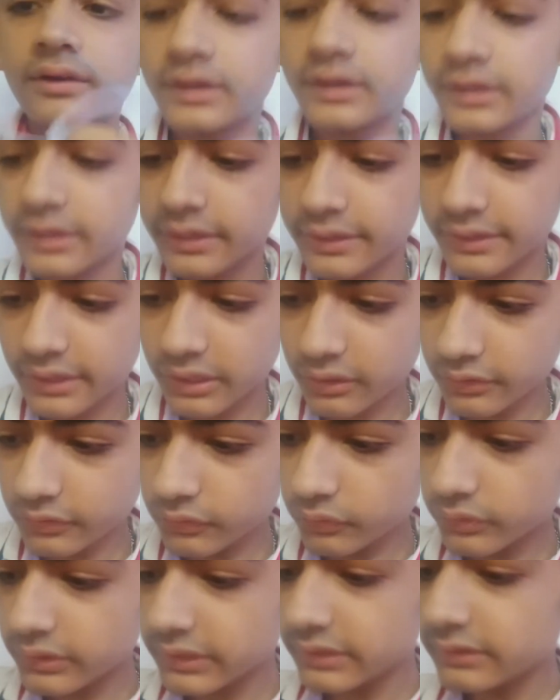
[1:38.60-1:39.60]
Now you
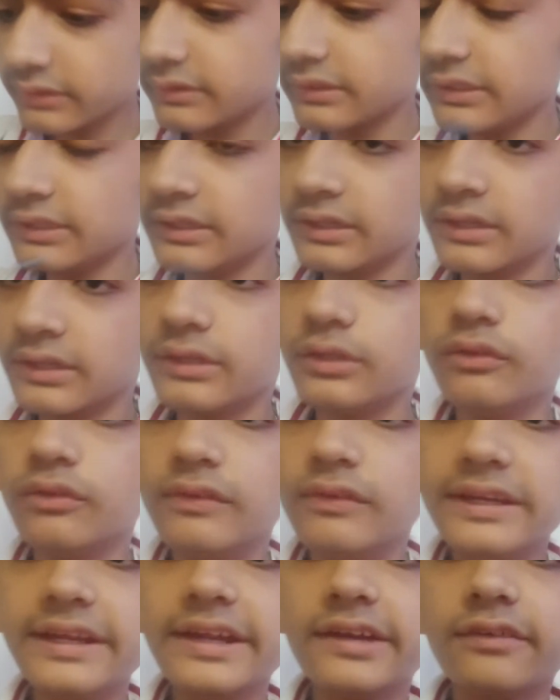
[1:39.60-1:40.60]
can see you
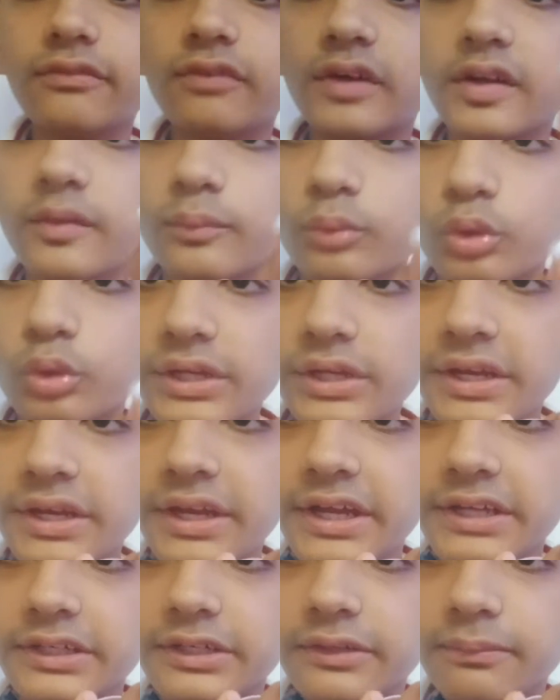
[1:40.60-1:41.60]
will get one more
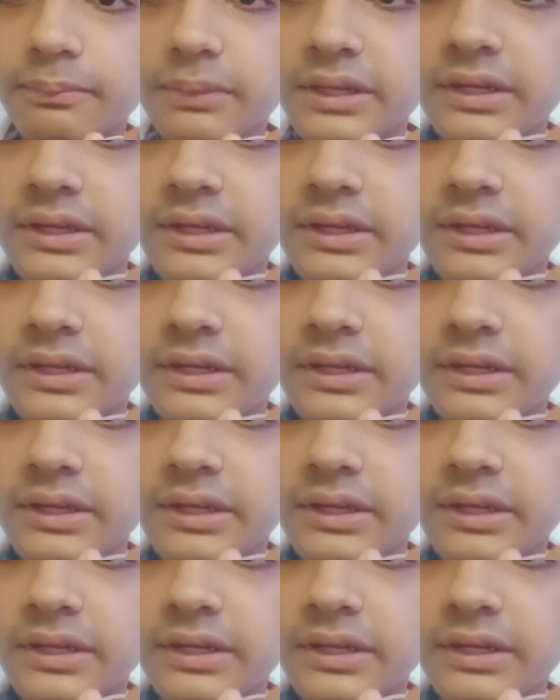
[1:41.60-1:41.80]
connector pin